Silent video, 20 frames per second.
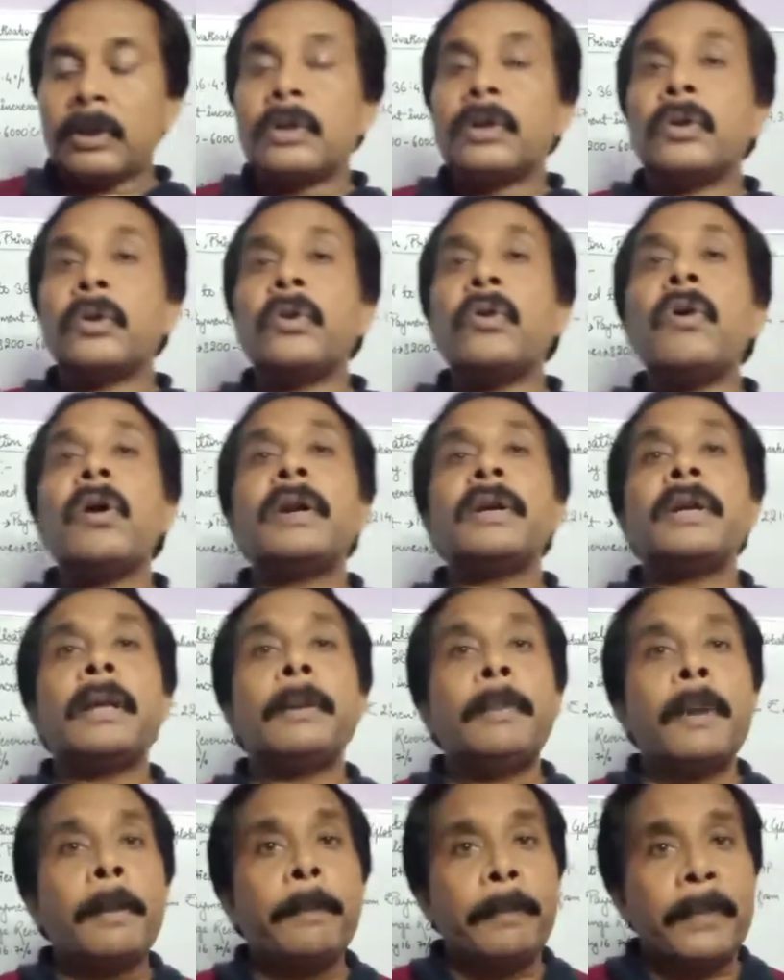
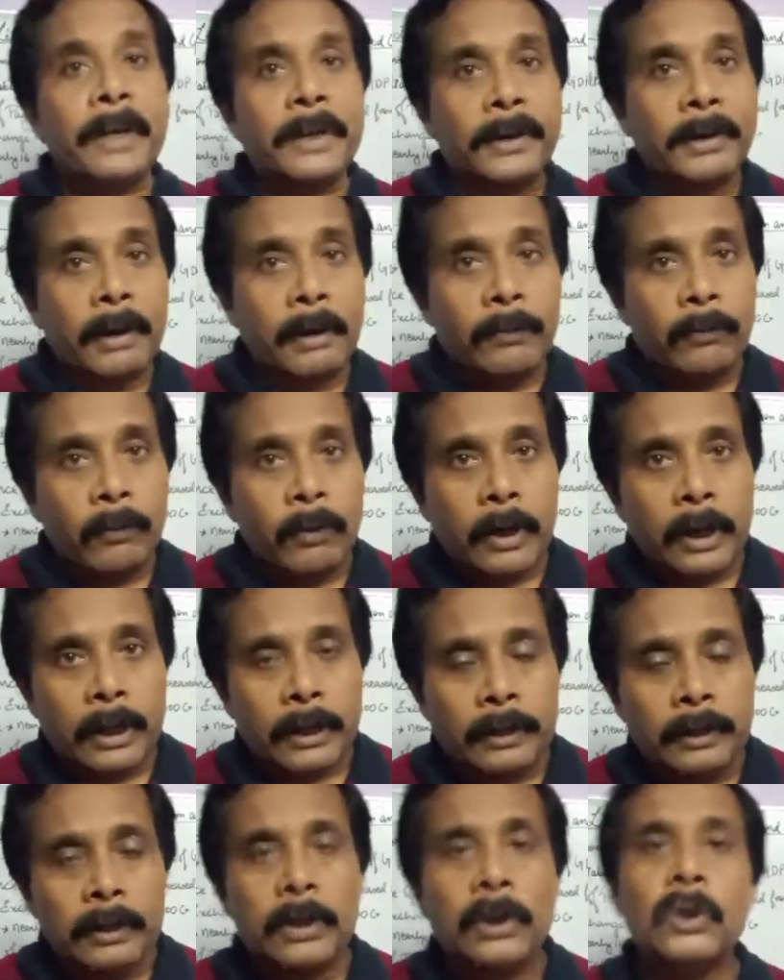non-developmental
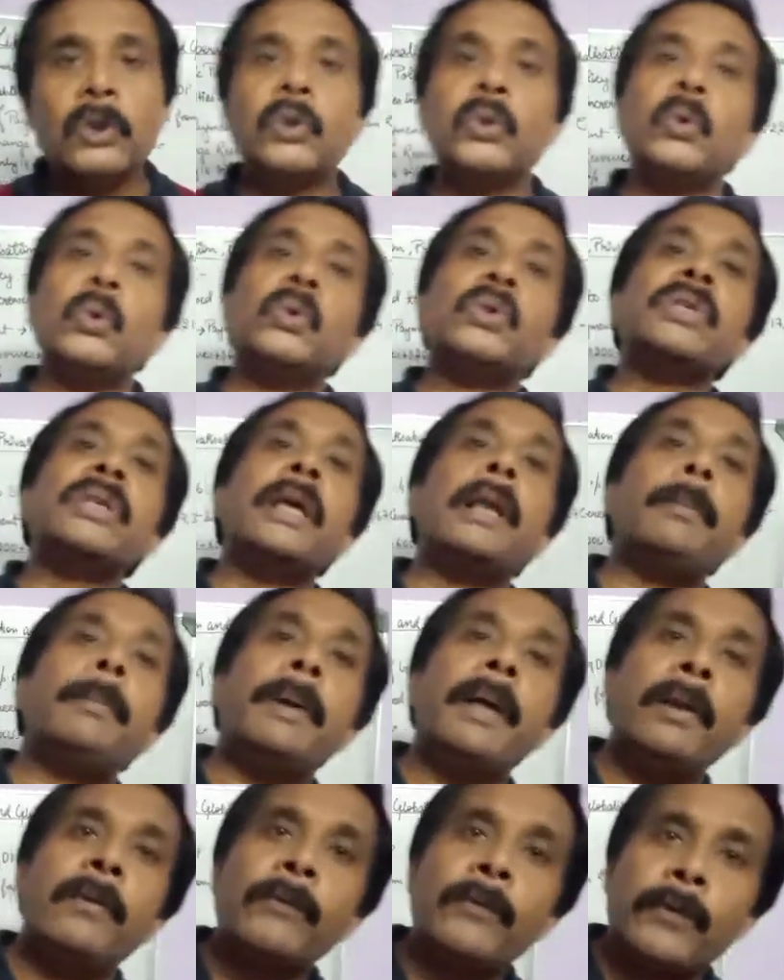work, social
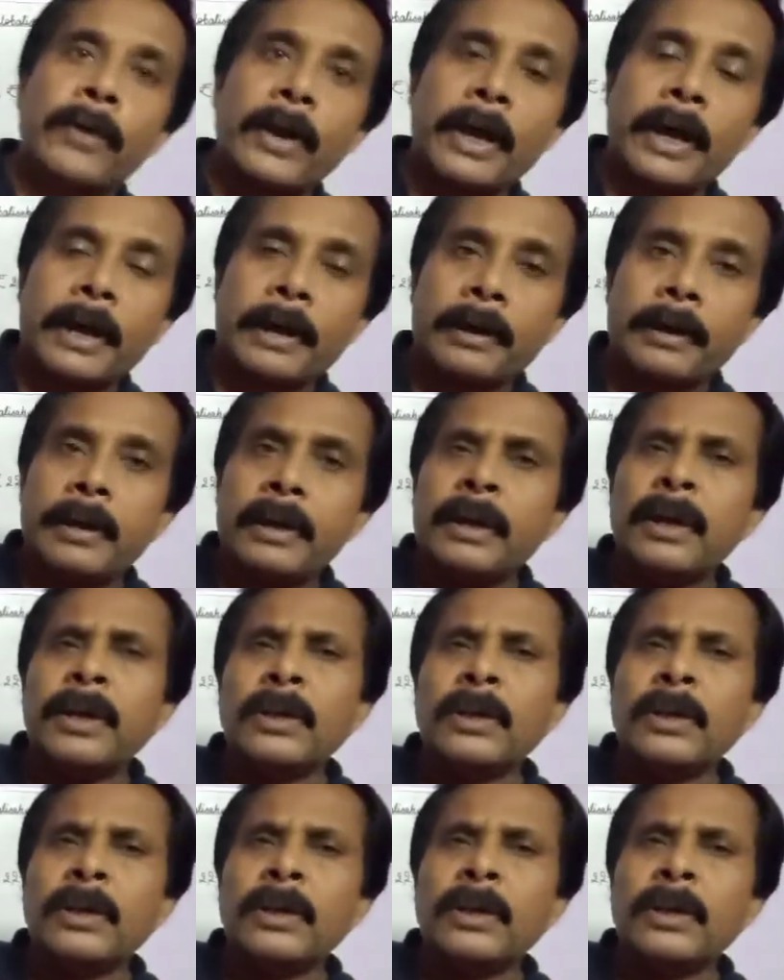welfare.